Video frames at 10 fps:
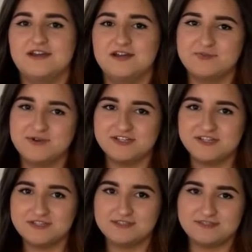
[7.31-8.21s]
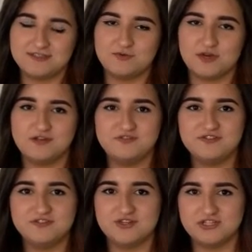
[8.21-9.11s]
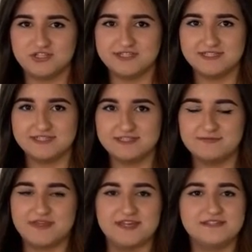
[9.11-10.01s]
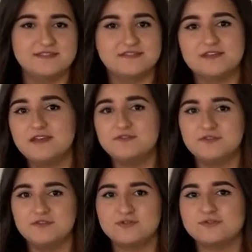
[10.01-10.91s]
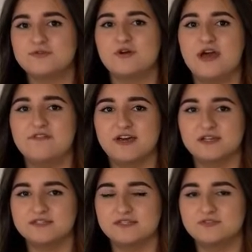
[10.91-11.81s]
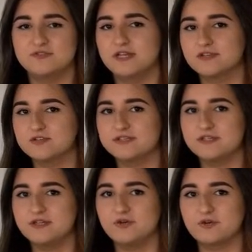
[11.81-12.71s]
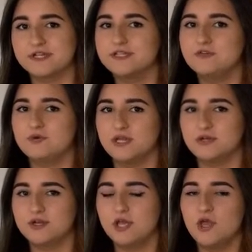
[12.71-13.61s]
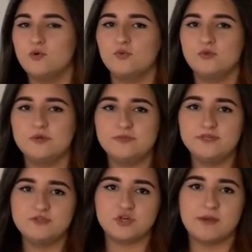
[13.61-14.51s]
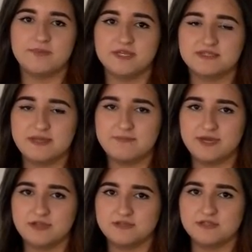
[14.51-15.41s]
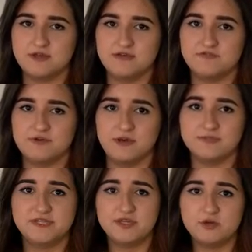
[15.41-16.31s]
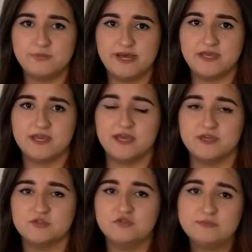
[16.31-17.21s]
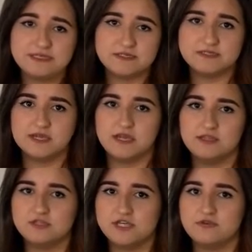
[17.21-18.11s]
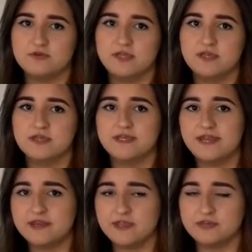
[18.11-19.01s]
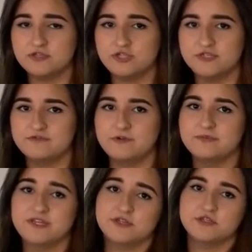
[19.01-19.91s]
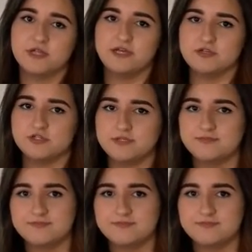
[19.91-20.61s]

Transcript: Our project is a water filtration system that is designed for those who don't have access to electricity or clean water. We will be dropping 10 pounds of potato bag at 2 meters high to generate kinetic energy from potential energy.